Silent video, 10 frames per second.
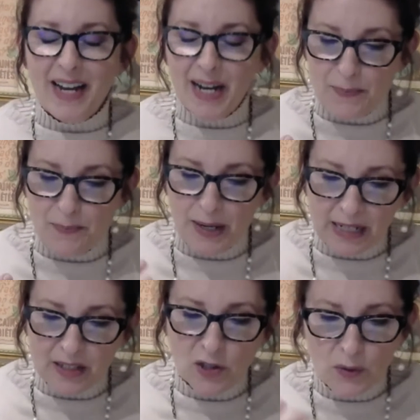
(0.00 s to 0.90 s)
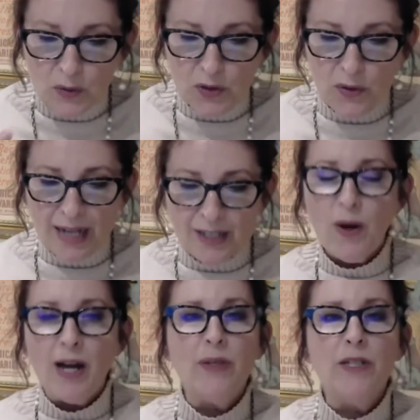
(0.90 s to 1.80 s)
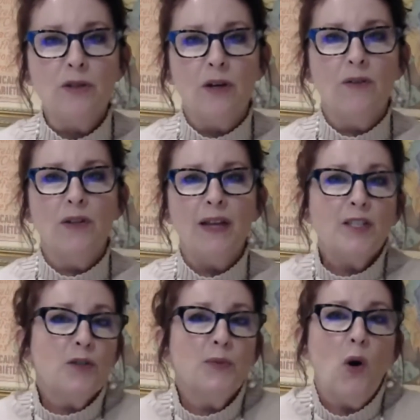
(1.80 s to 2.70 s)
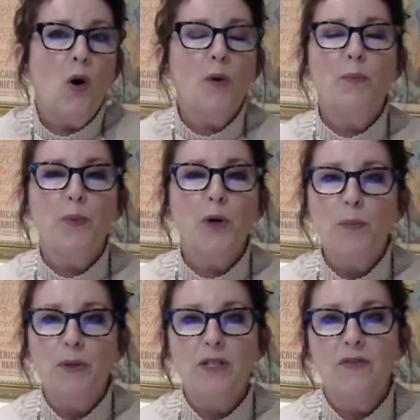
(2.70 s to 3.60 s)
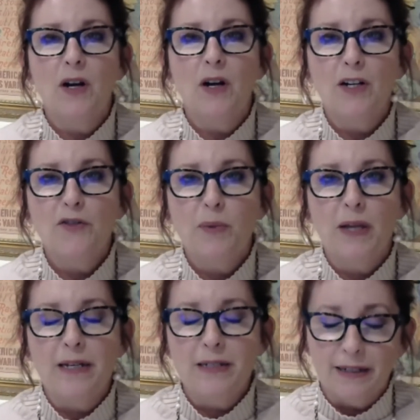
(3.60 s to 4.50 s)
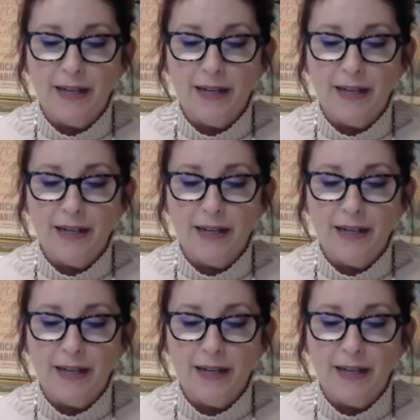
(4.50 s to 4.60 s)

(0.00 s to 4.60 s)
Um, but so so that's why we do the that's the whole purpose of the art of blending.